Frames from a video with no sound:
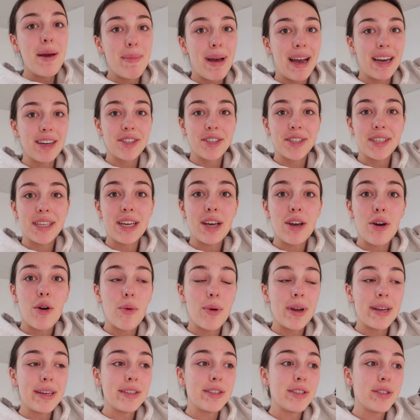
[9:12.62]
I'm actually
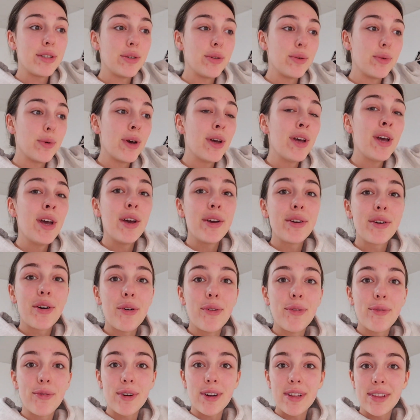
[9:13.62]
going to
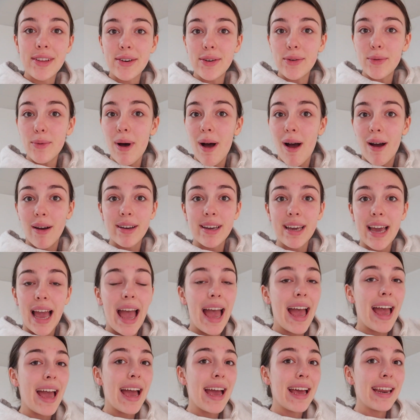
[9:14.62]
go for a little walk
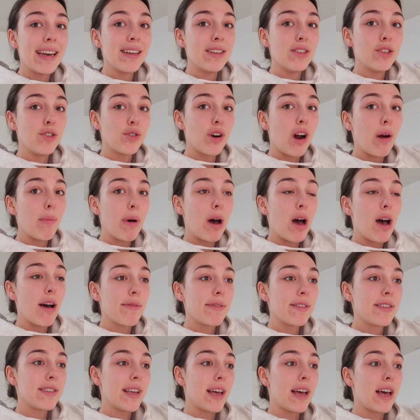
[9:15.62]
and drop
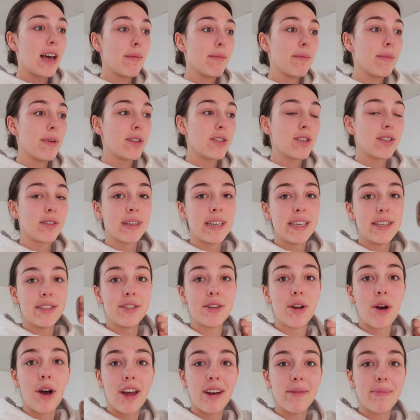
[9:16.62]
off some Cerise
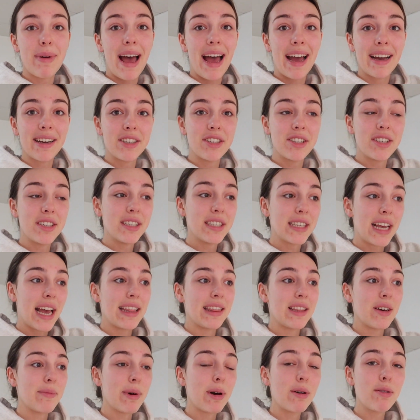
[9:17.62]
Dawn packages
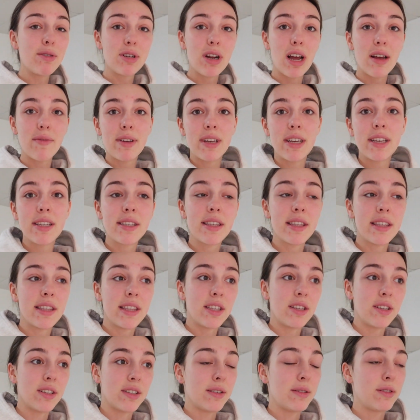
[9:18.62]
at the post office,
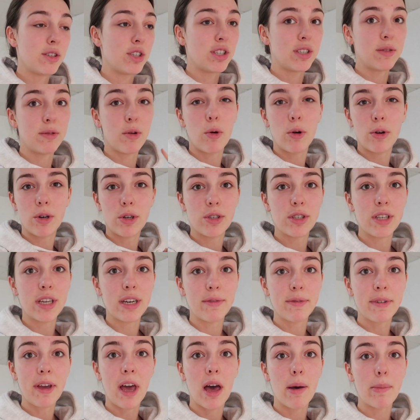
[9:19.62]
the just orders that
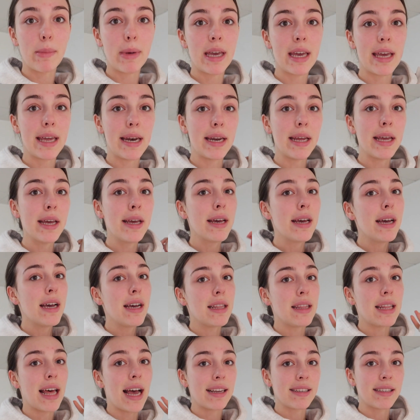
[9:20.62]
have come in
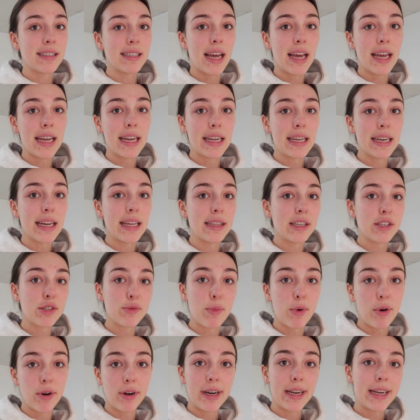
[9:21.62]
last night and this
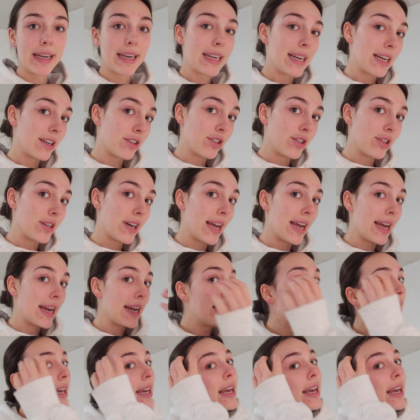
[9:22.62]
morning and yesterday.